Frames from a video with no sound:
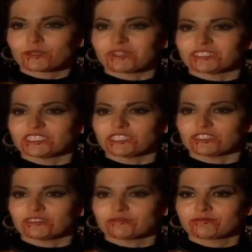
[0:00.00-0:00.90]
My
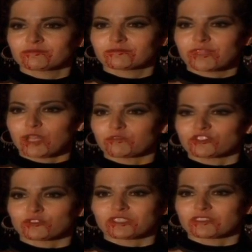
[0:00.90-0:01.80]
dear, I'm
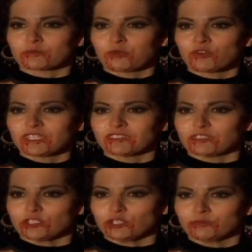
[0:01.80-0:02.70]
so disappointed
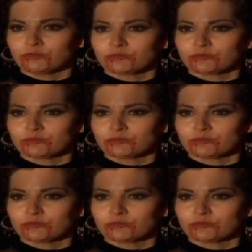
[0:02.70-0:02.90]
in you.